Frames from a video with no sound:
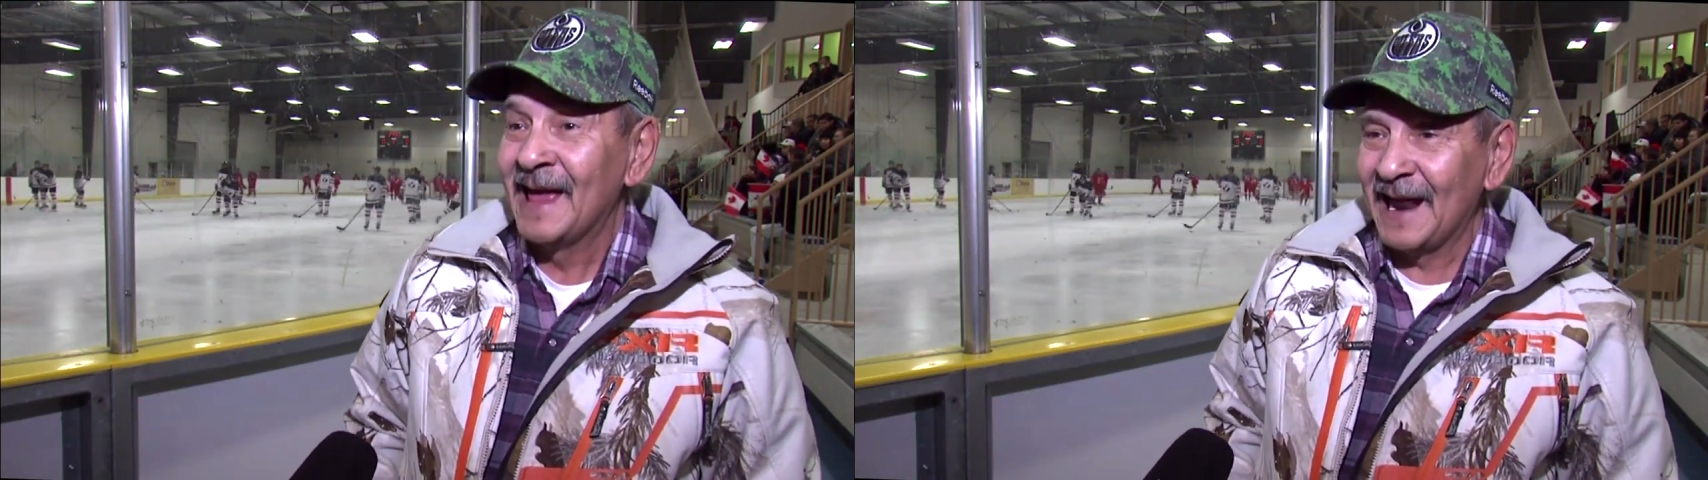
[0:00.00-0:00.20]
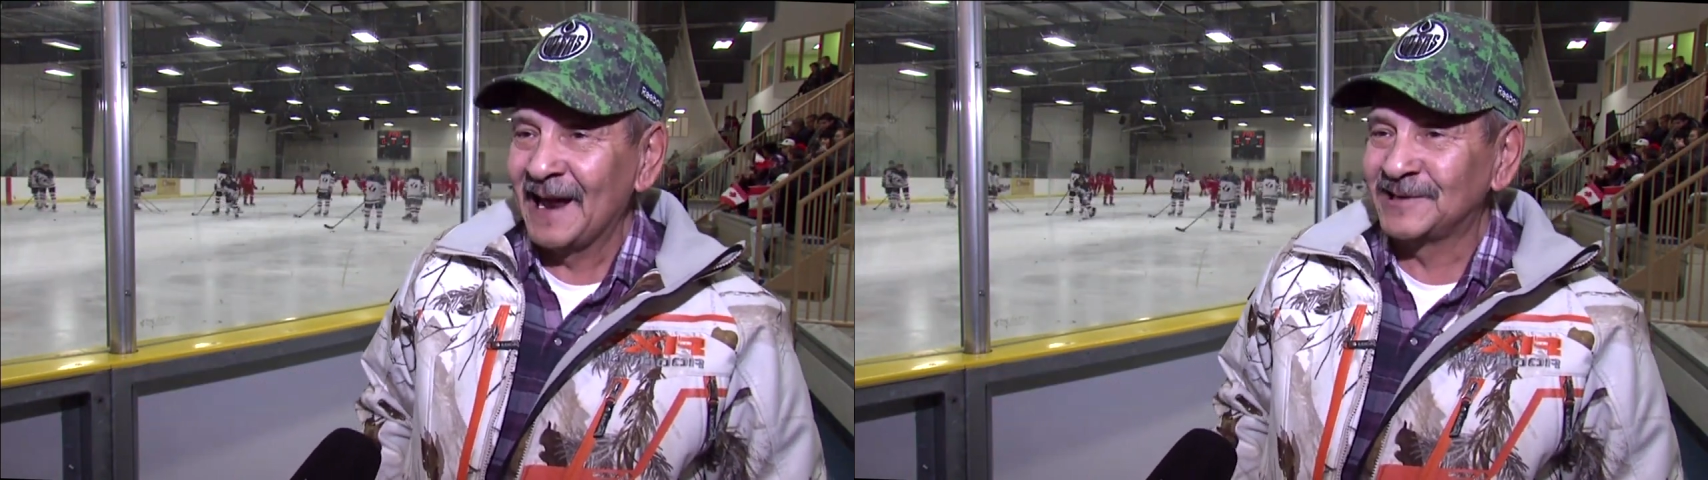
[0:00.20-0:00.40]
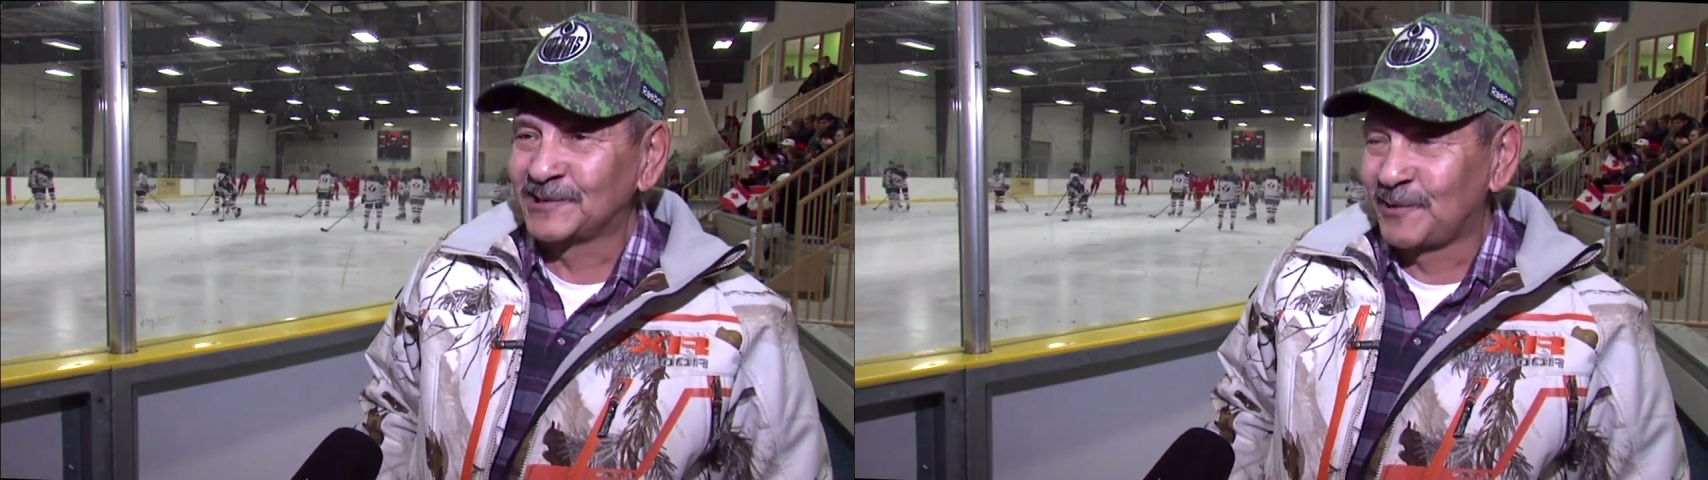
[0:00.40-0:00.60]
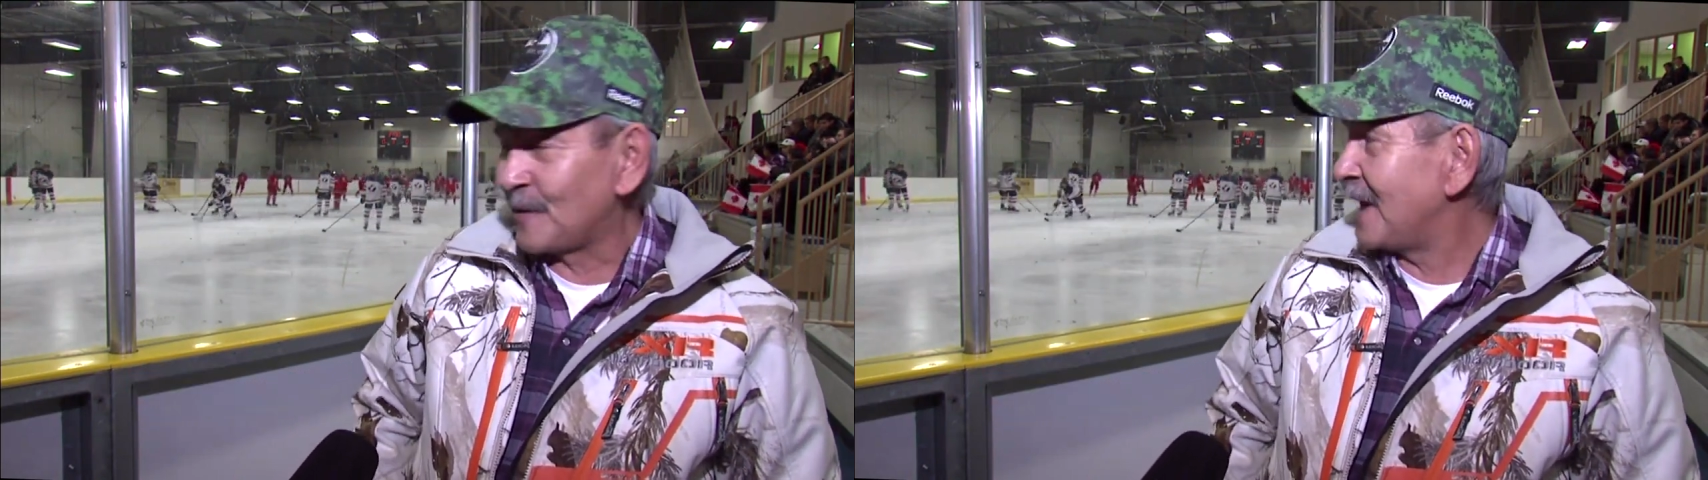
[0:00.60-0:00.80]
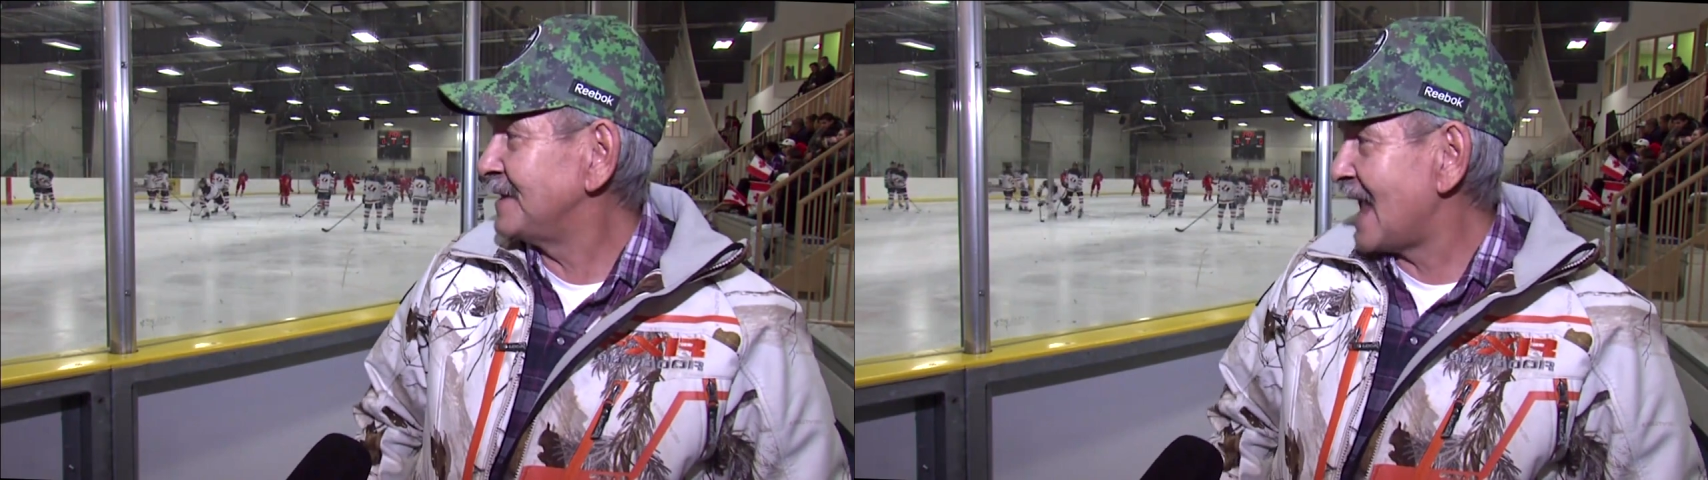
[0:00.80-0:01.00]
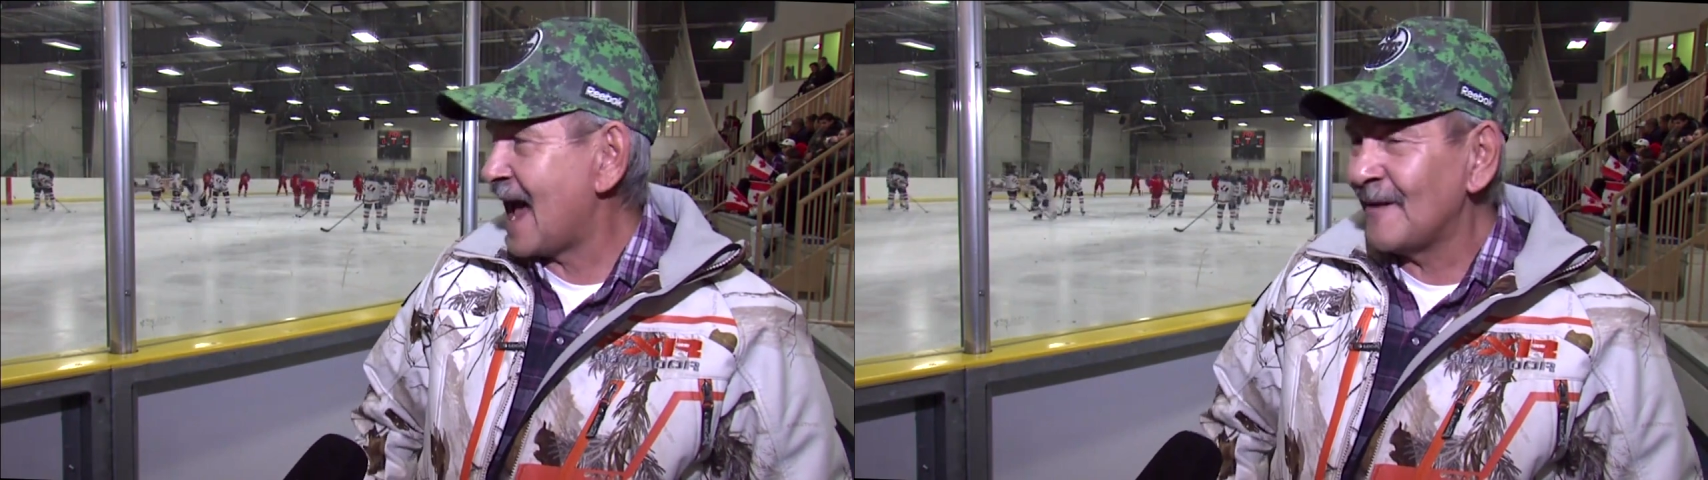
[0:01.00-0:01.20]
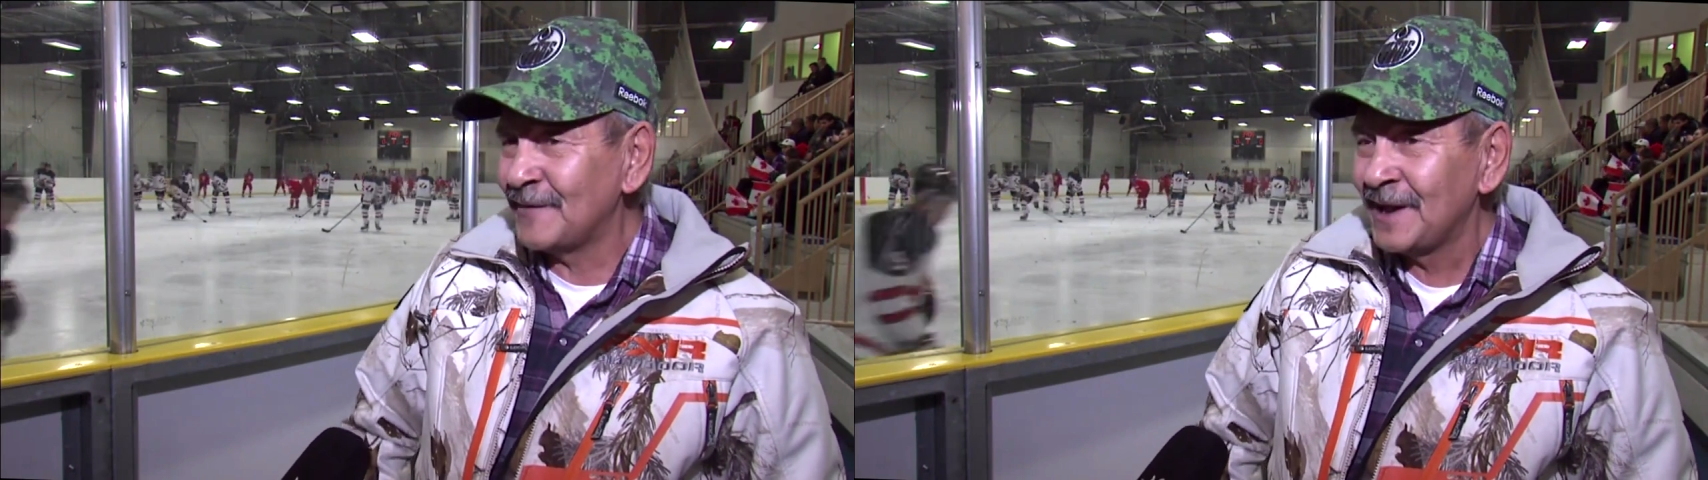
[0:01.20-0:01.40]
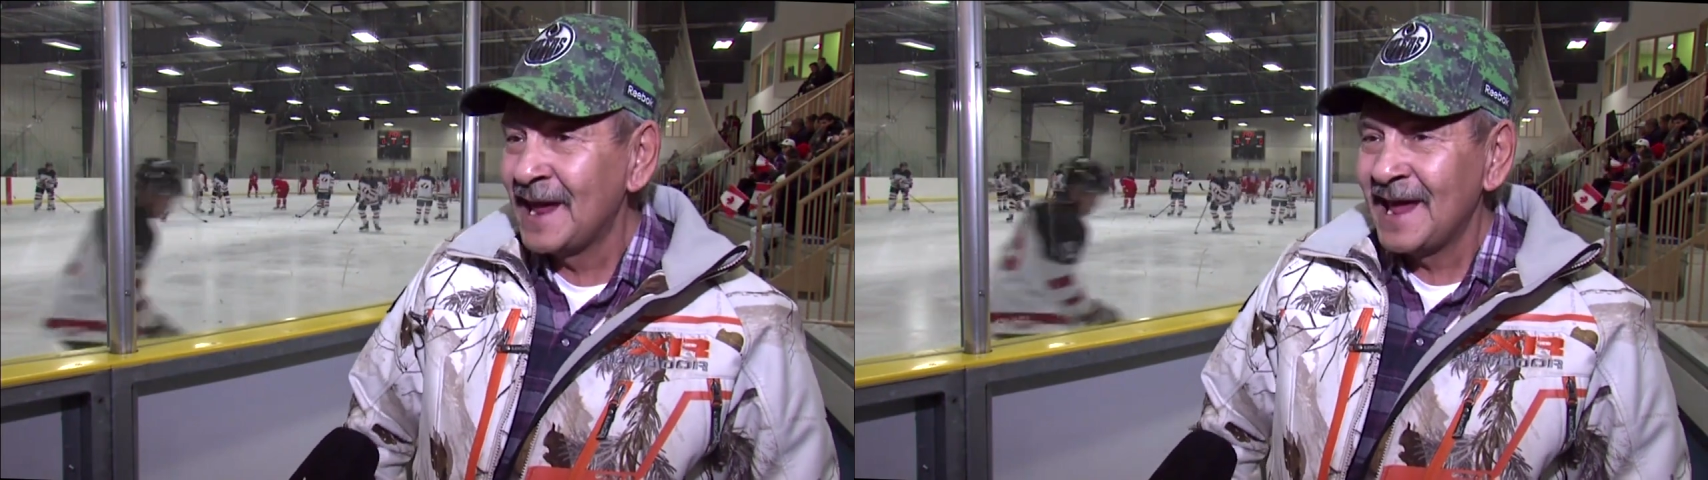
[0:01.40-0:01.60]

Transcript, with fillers: and it's great to have it